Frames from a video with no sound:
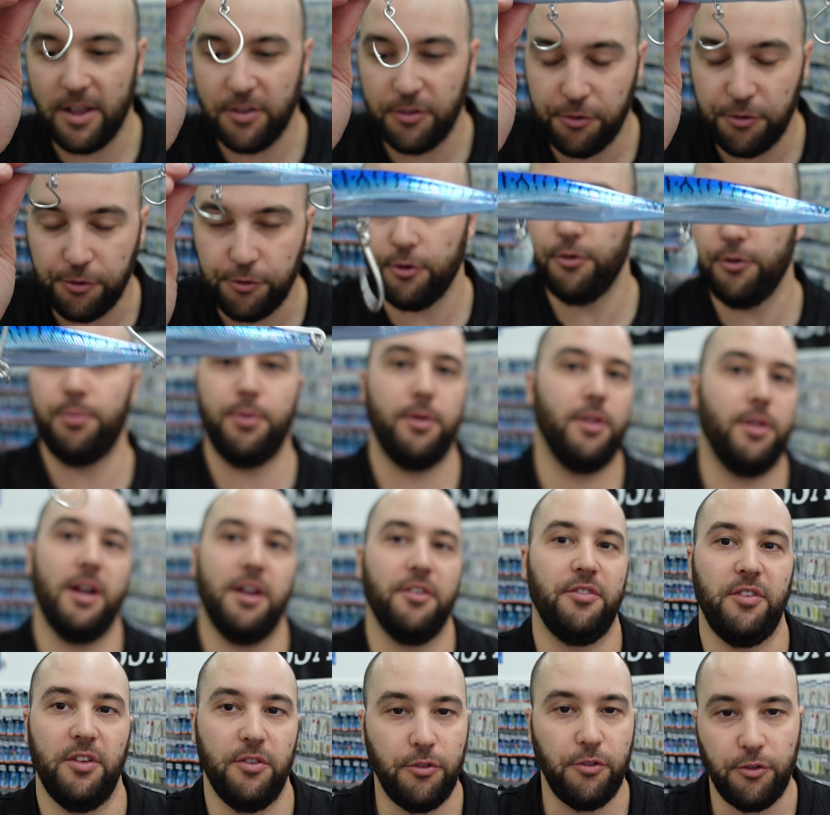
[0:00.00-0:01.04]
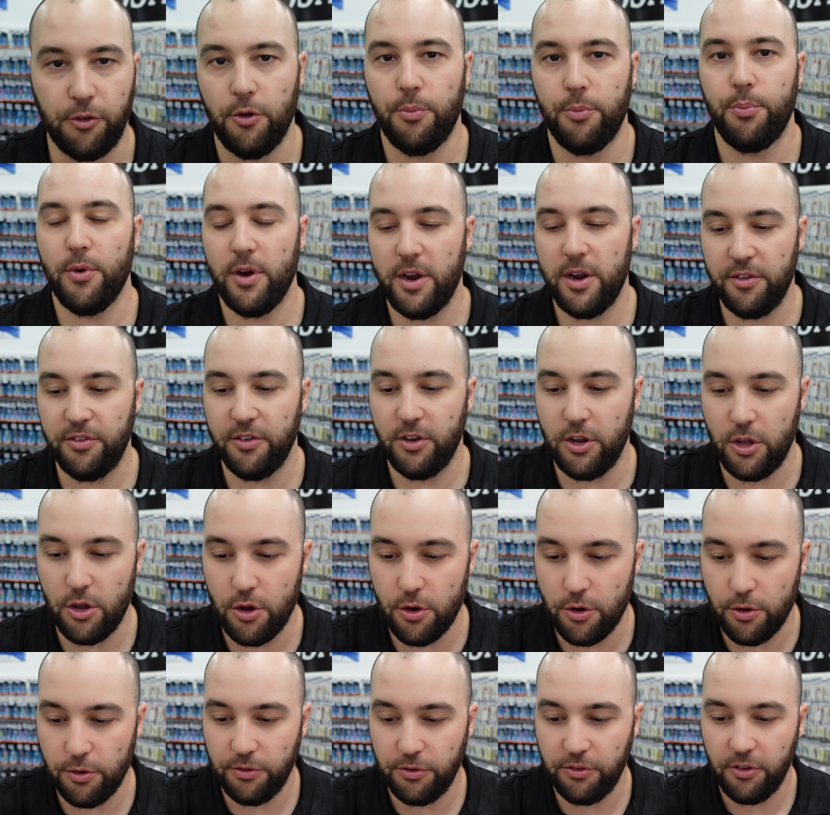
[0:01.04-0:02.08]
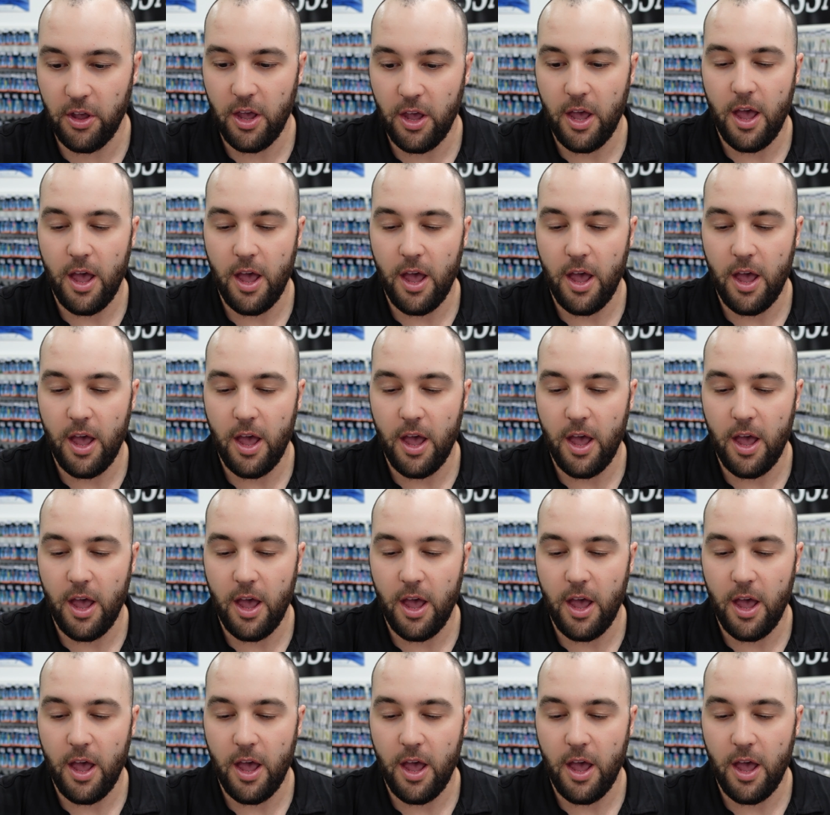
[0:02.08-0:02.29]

super, like I said, super easy to use.